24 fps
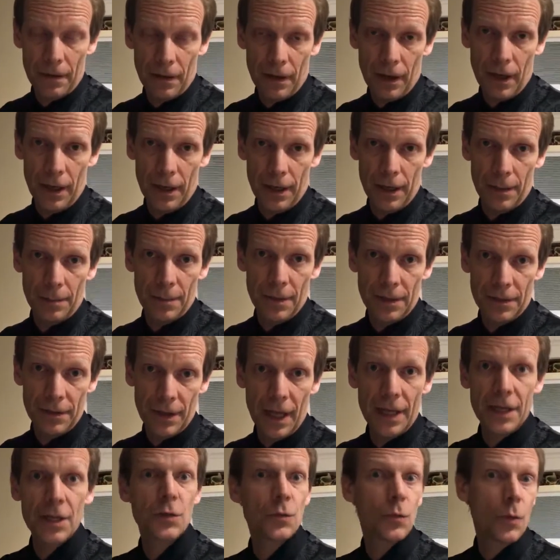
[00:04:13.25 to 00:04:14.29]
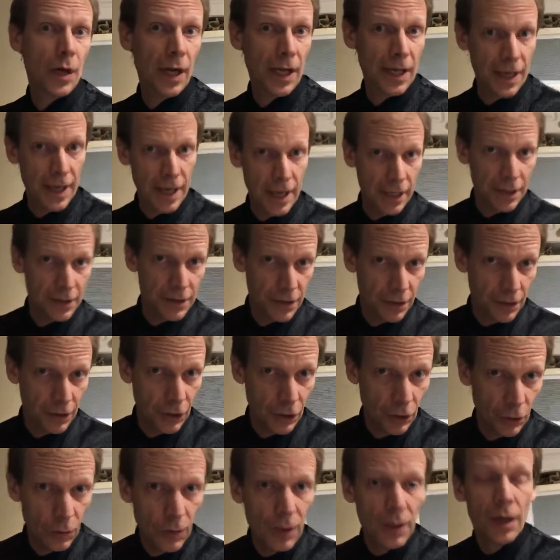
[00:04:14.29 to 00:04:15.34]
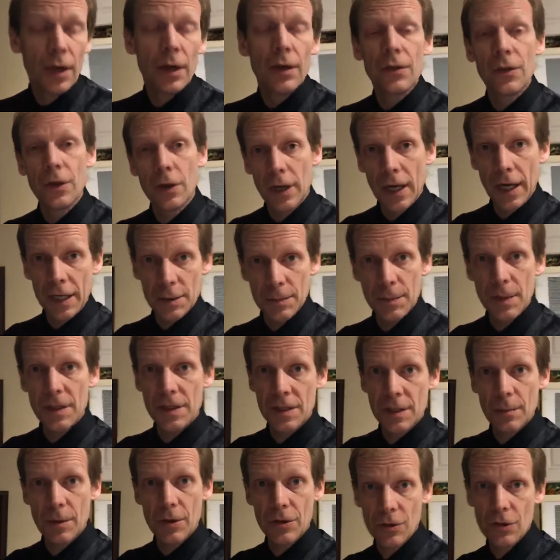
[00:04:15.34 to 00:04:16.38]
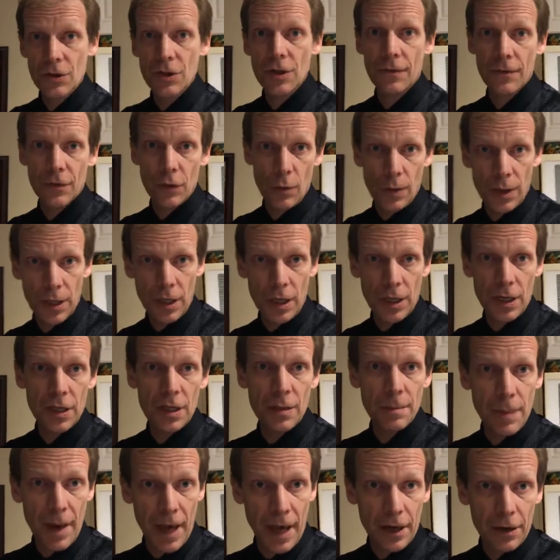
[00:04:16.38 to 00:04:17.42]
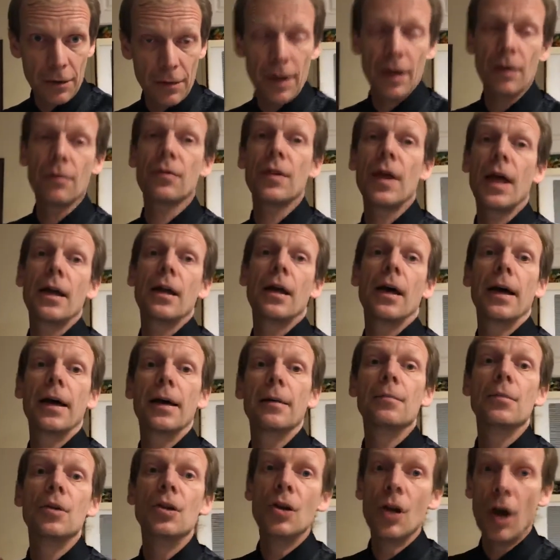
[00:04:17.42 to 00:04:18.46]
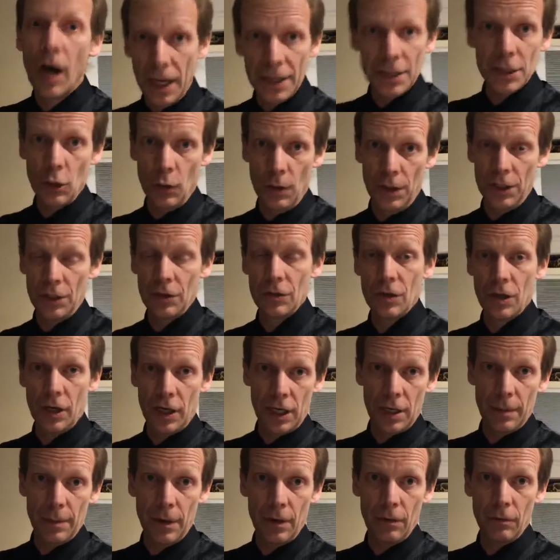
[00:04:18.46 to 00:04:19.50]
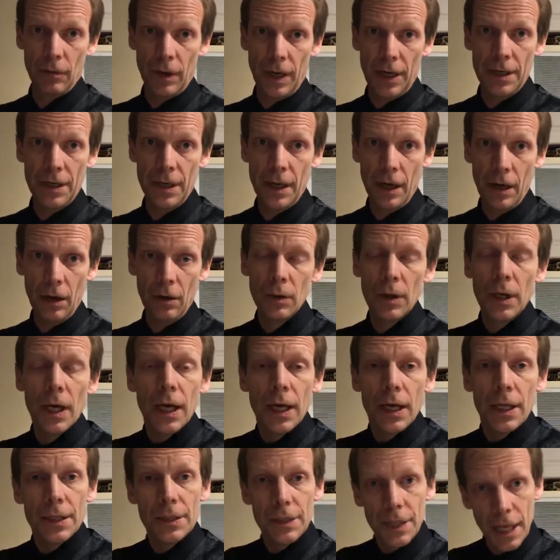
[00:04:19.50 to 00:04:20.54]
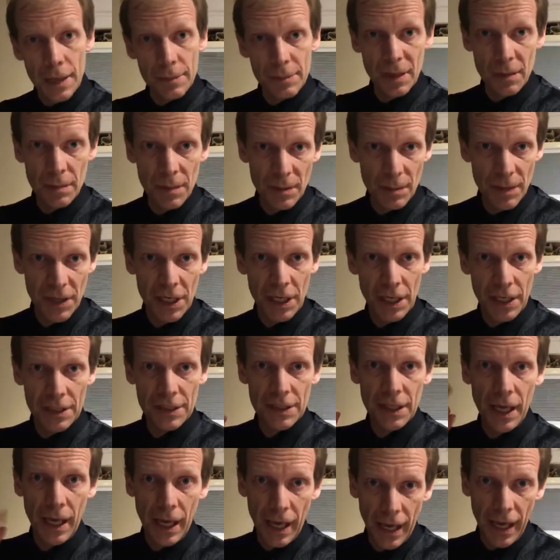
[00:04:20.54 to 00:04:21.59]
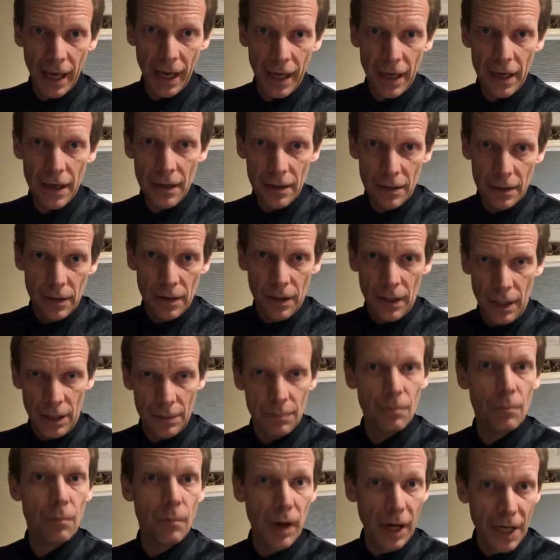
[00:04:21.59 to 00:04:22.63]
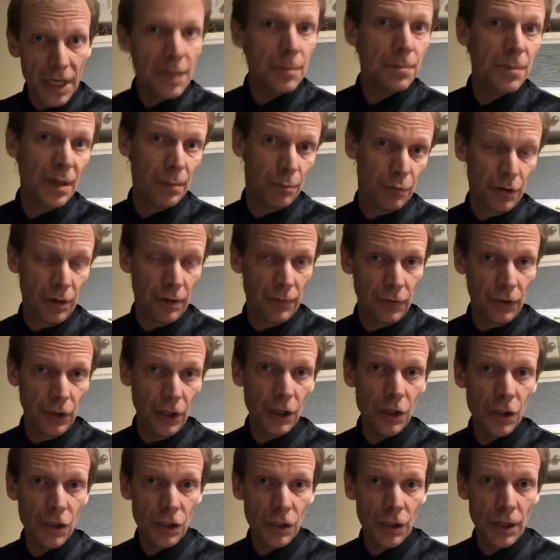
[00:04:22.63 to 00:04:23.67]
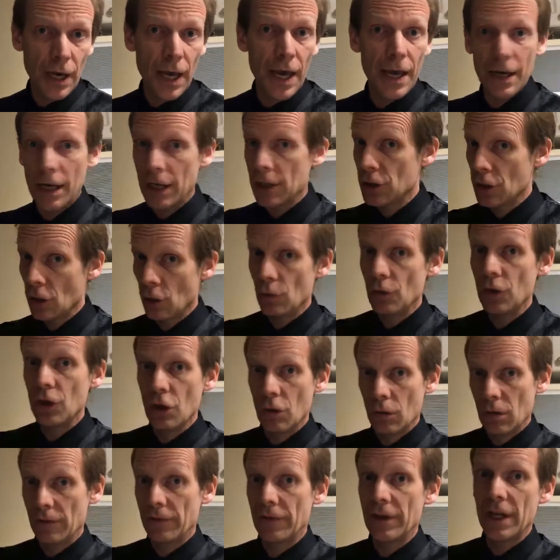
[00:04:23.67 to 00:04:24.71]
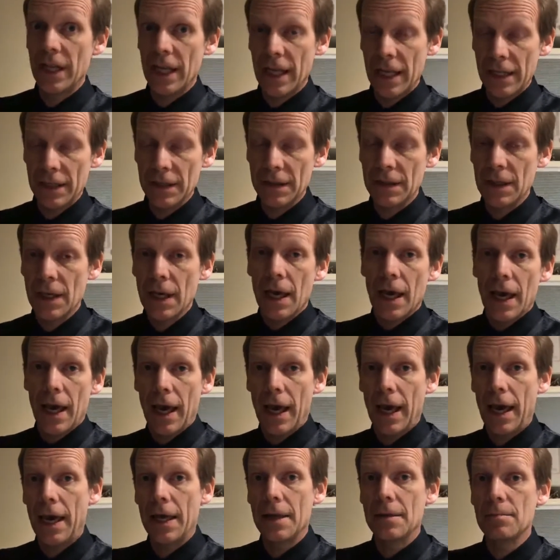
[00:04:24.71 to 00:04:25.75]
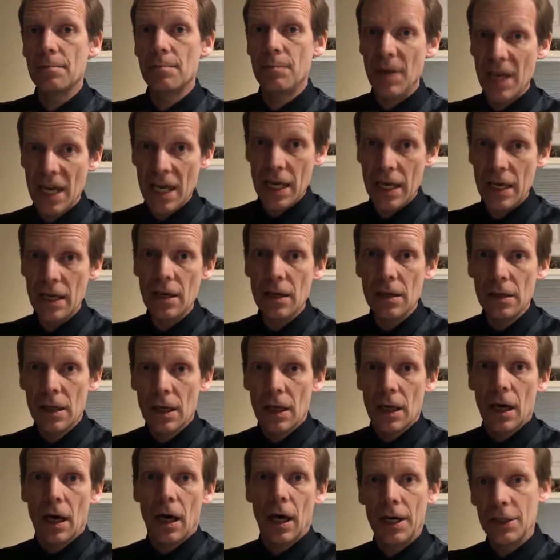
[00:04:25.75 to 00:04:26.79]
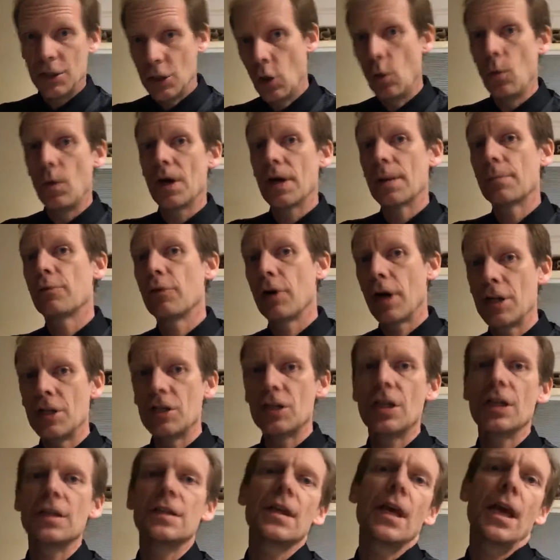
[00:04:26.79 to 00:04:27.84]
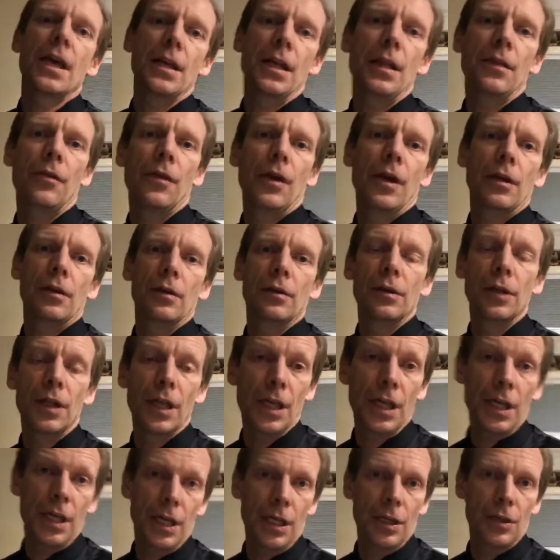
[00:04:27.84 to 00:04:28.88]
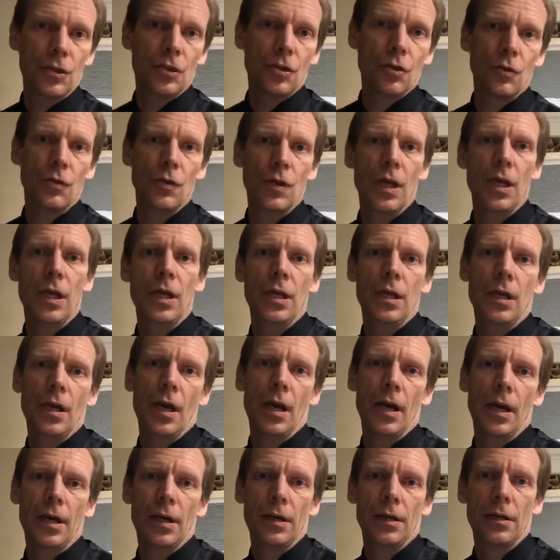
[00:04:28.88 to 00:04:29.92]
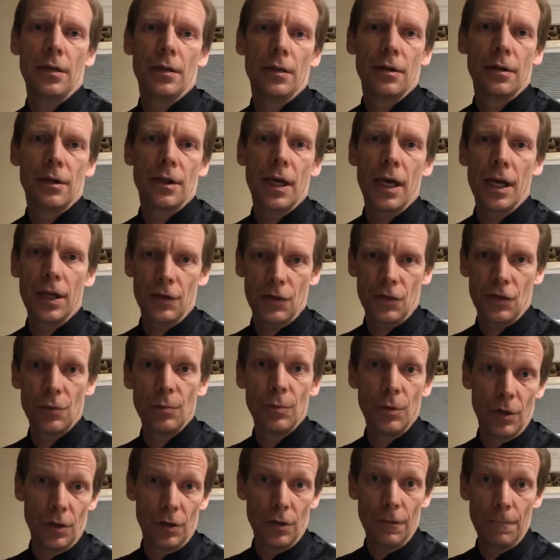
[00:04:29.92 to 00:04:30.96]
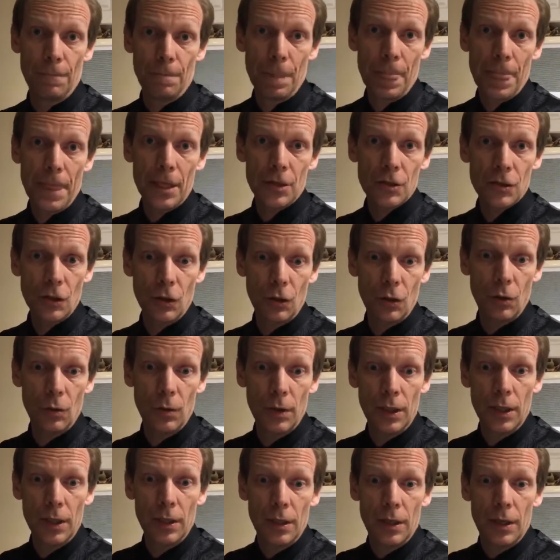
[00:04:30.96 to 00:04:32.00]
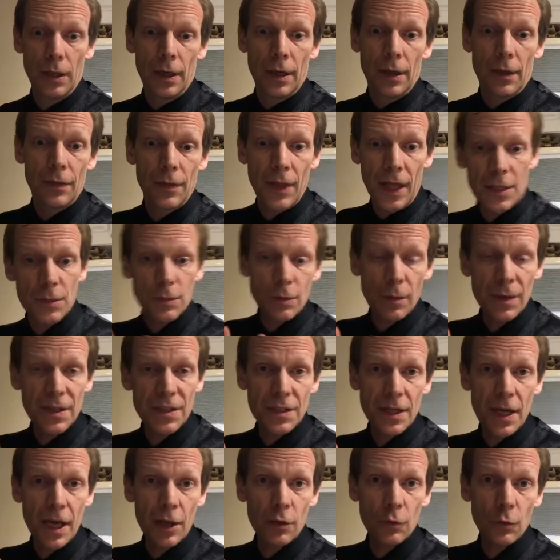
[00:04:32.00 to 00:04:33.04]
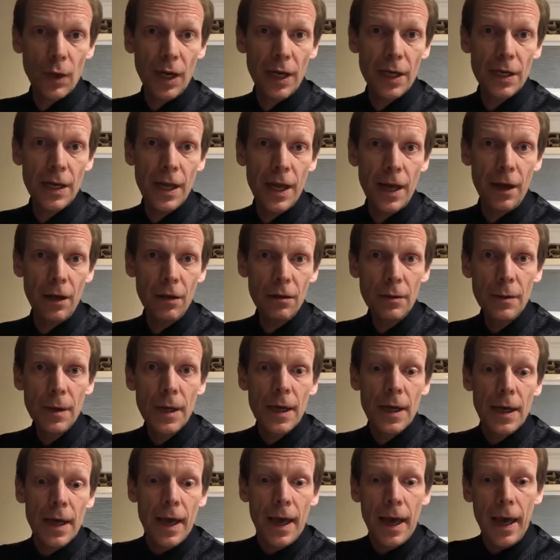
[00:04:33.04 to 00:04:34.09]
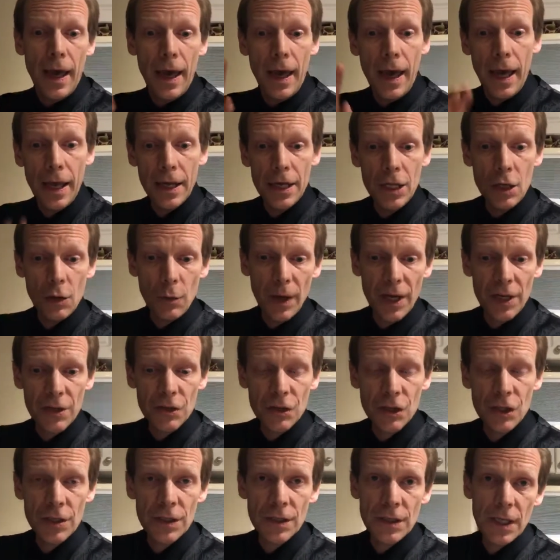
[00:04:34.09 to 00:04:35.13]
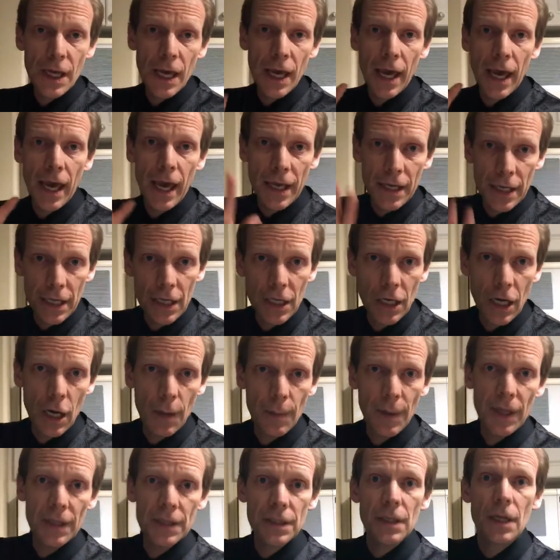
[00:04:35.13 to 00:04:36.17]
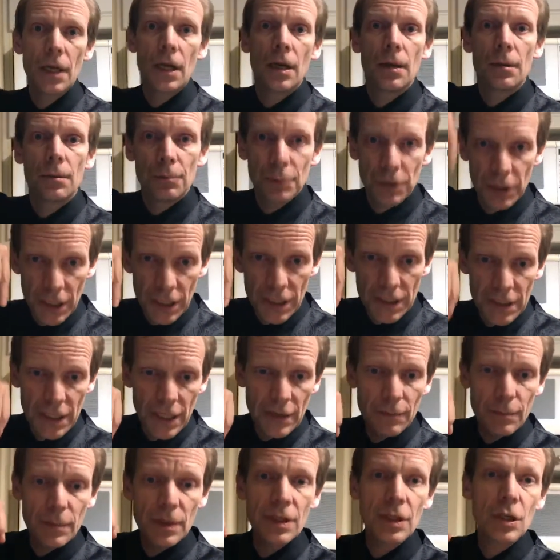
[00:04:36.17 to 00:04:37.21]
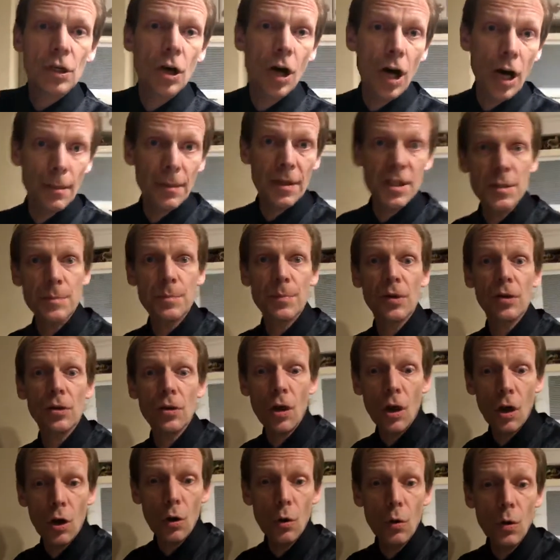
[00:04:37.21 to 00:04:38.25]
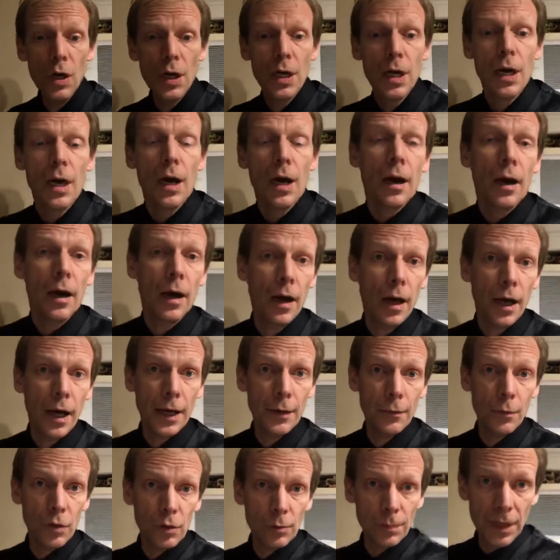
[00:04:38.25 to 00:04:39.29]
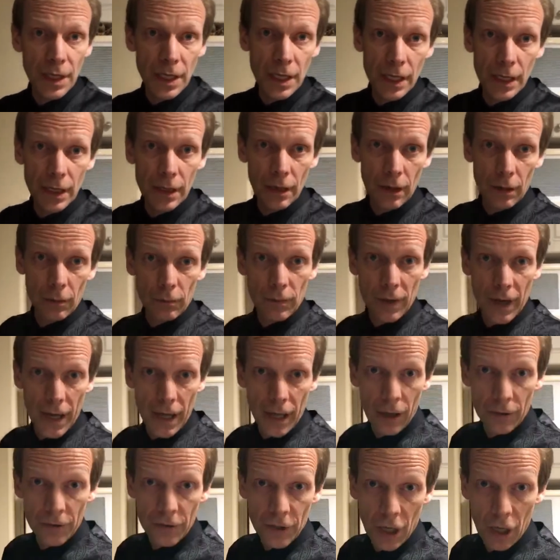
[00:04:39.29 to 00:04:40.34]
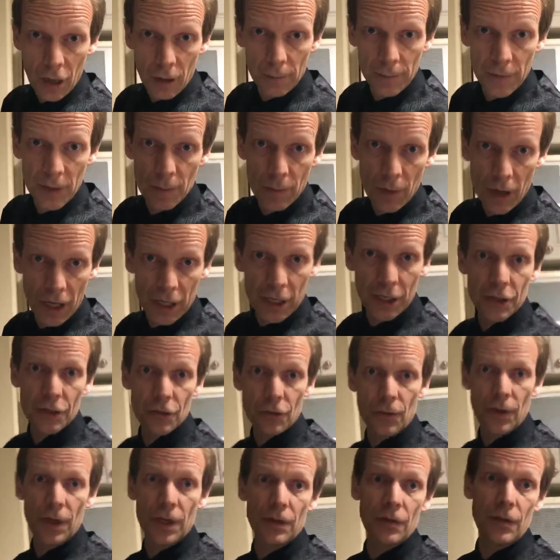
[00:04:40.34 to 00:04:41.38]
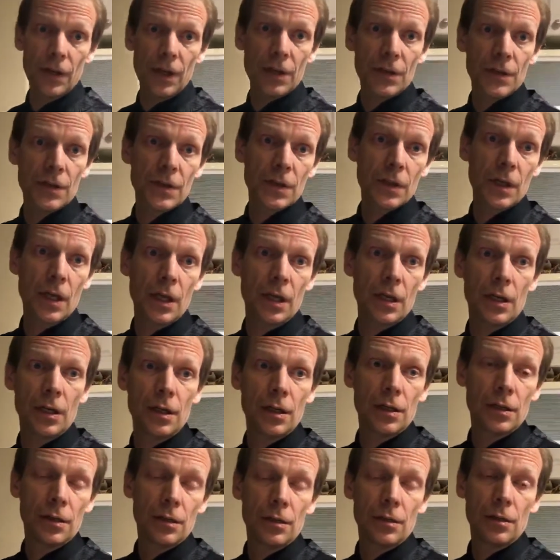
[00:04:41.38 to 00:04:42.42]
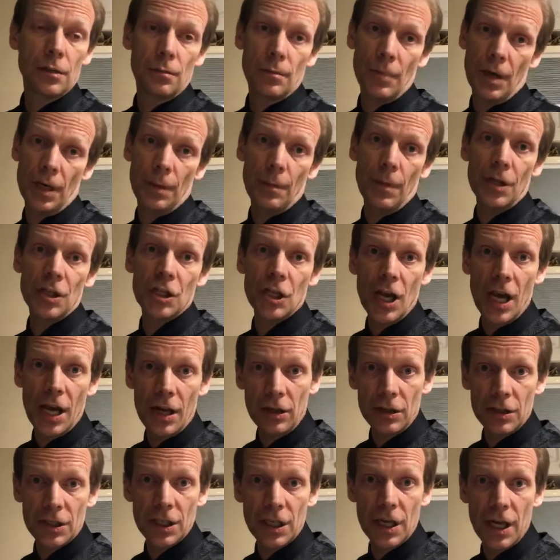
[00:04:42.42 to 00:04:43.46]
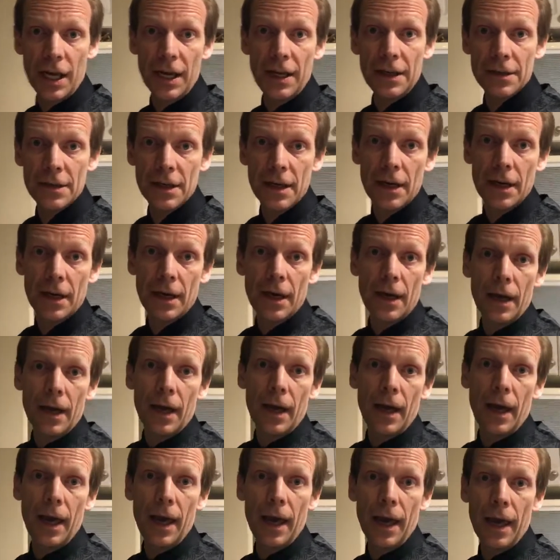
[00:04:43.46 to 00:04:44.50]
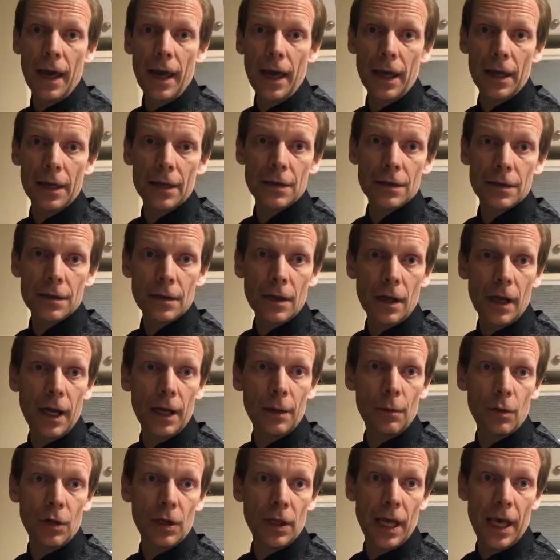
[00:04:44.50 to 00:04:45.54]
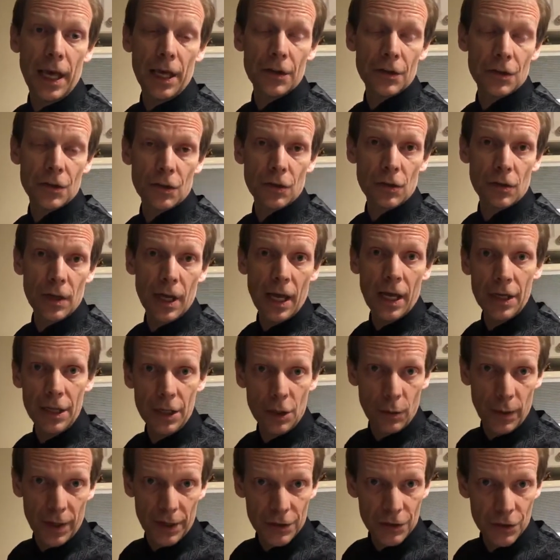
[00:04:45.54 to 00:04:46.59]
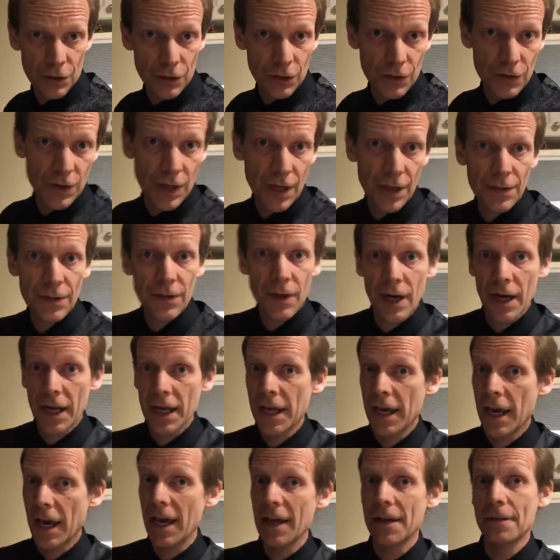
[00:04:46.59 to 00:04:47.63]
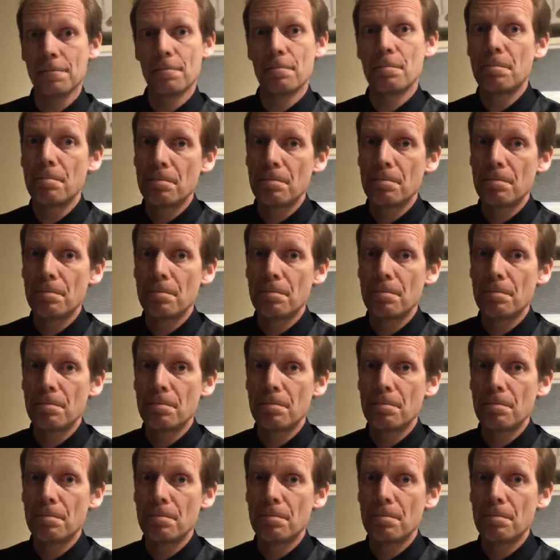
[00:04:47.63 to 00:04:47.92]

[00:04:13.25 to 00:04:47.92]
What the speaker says: That is what I can tell you. There has been some other stuff going on in the background that I am not going to talk about right now, namely because A, it might be privileged, and I don't know if it is, and B, I don't want to prejudice anything leading into the case tomorrow. So that's where we stand right now. Any questions, any comments, please leave them in the comments below. I will be around. I'll be monitoring this my channel tonight, and I will answer any questions that I can.